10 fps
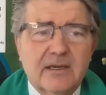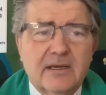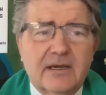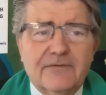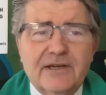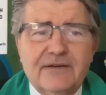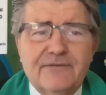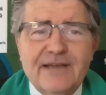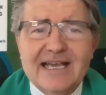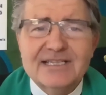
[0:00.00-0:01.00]
I find it
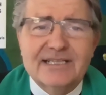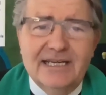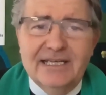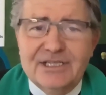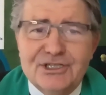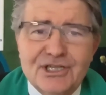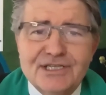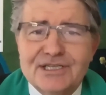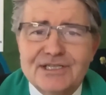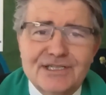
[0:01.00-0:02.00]
fascinating that
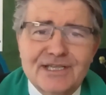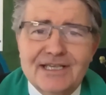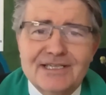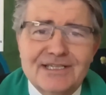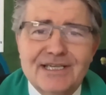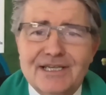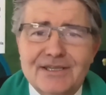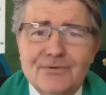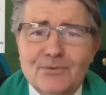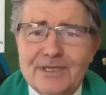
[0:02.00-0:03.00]
Jesus does not see
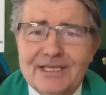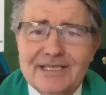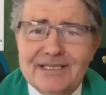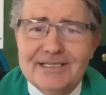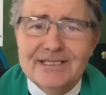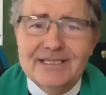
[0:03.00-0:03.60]
the weeds